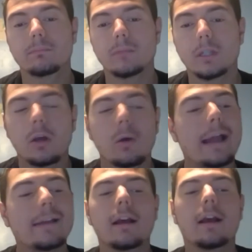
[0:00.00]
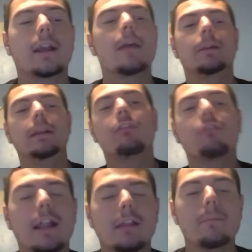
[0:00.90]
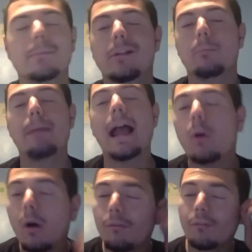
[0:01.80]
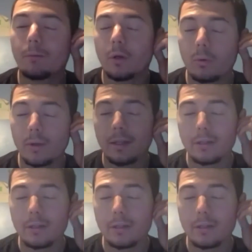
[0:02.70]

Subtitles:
You know, but these fans, they just back off him real quick.